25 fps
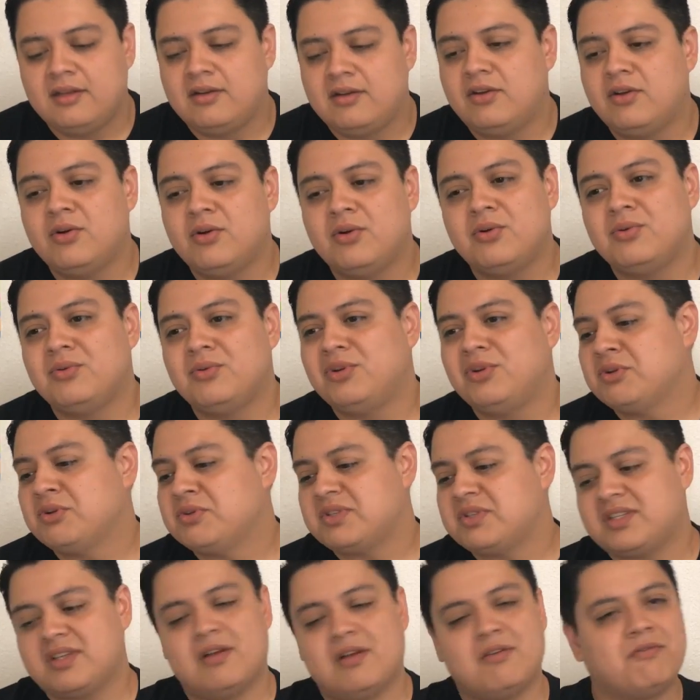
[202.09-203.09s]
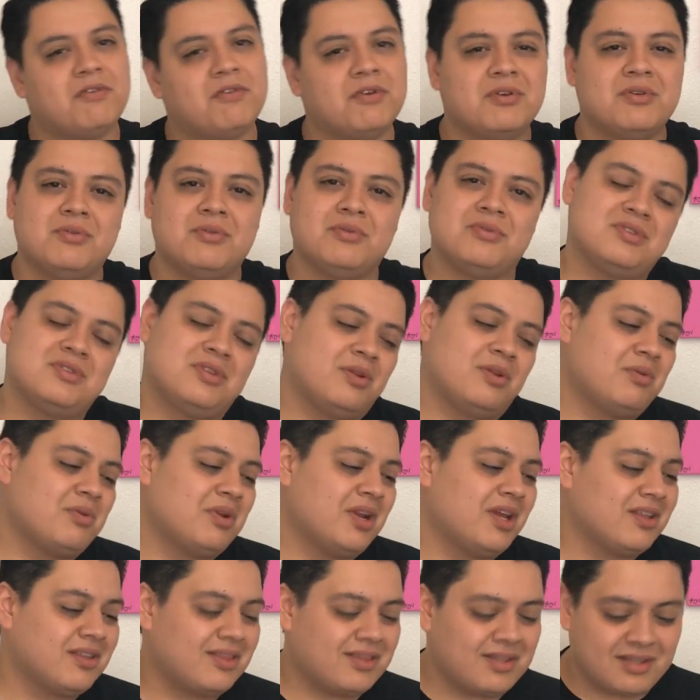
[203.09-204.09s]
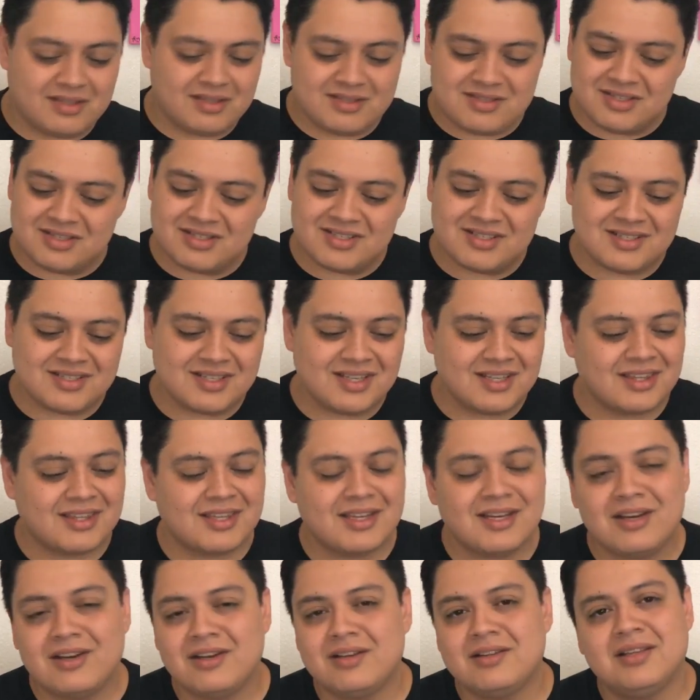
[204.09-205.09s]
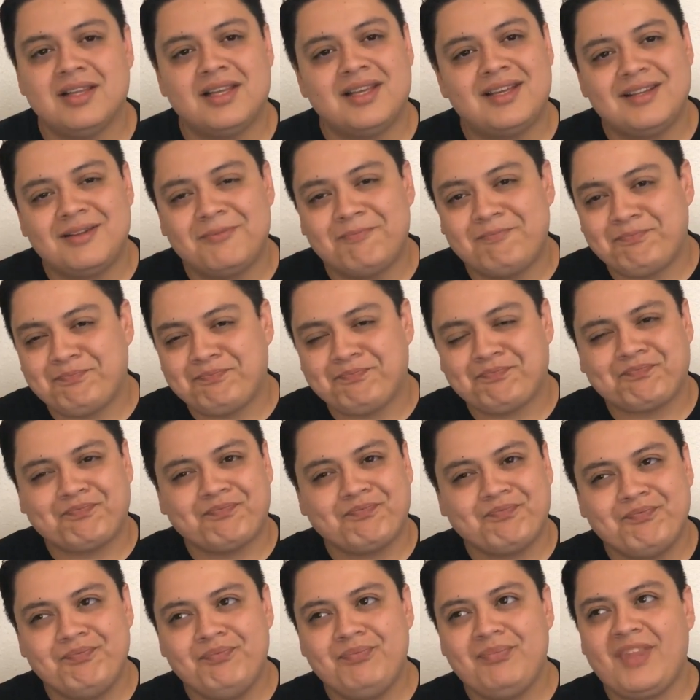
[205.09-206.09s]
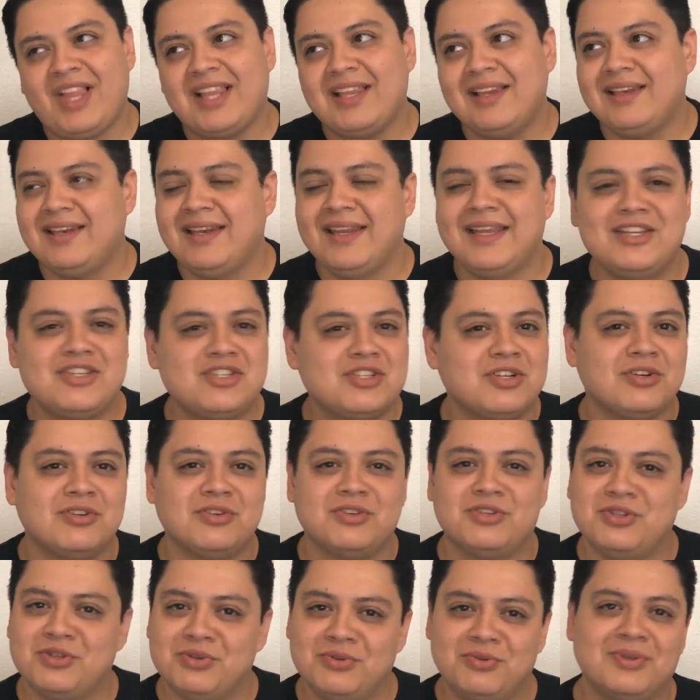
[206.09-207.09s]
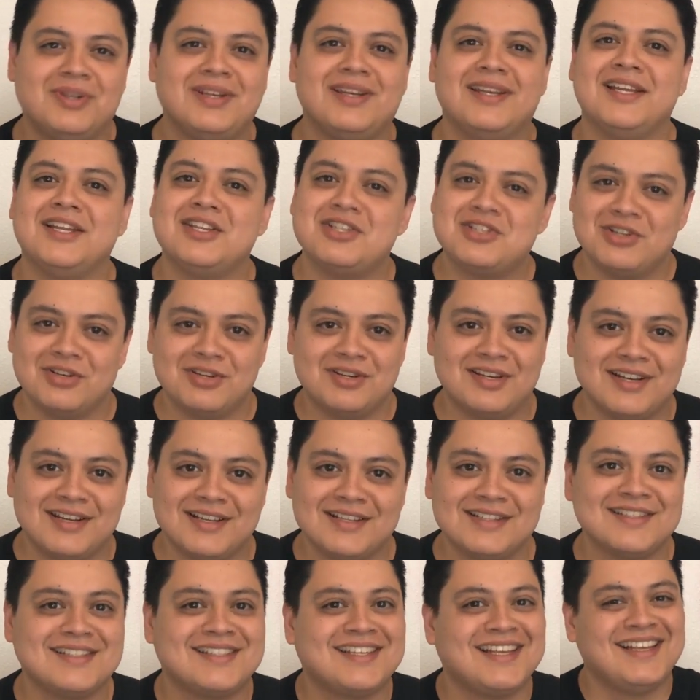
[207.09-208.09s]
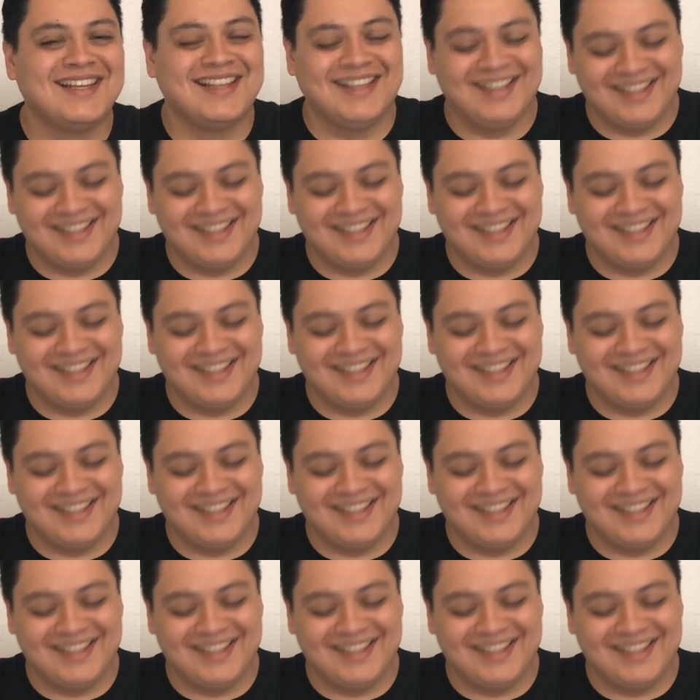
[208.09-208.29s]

No cell phones, no nothing, just sit there and let nature do what nature does.